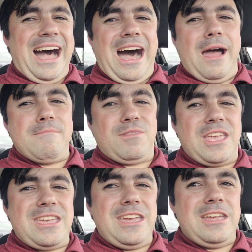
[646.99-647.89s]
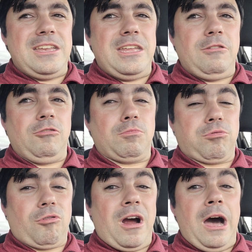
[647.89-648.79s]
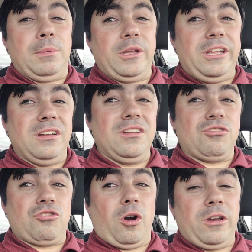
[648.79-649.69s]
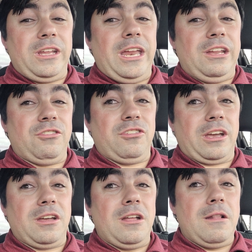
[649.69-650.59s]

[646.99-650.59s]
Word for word: I'm thinking he's probably started getting sick